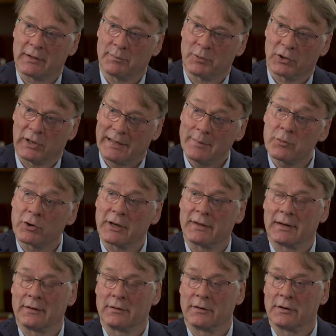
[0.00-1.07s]
the preliminary
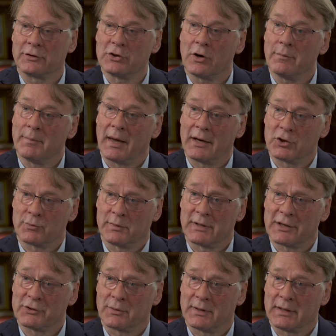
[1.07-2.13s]
thing that the top management has to